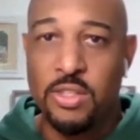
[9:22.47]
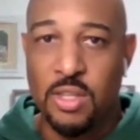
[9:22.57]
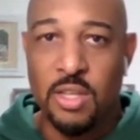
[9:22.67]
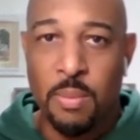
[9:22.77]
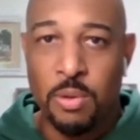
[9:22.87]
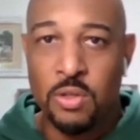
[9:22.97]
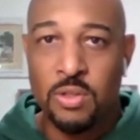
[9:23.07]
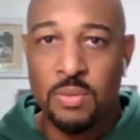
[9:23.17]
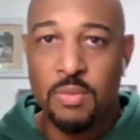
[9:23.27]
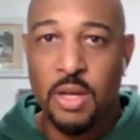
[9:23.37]
in the
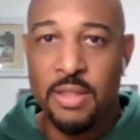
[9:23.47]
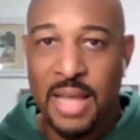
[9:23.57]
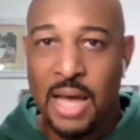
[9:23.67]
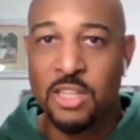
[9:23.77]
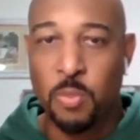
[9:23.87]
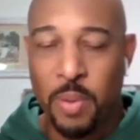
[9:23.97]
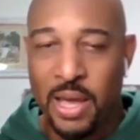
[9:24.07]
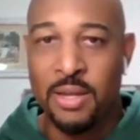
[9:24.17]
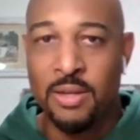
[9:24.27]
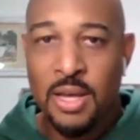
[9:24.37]
numbers in that
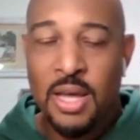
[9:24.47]
span.